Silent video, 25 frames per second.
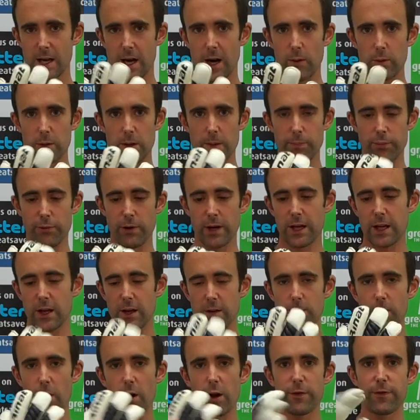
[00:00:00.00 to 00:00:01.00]
I want to bring
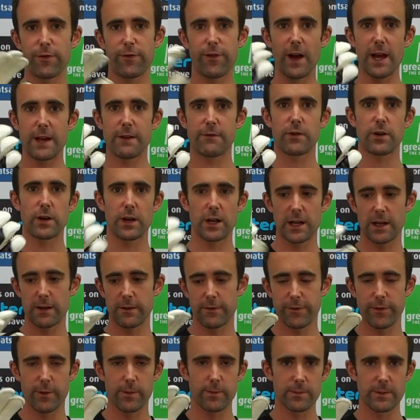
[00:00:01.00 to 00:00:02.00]
you my favourite
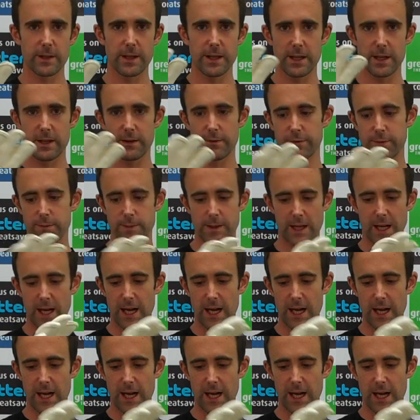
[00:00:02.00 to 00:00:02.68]
glove from the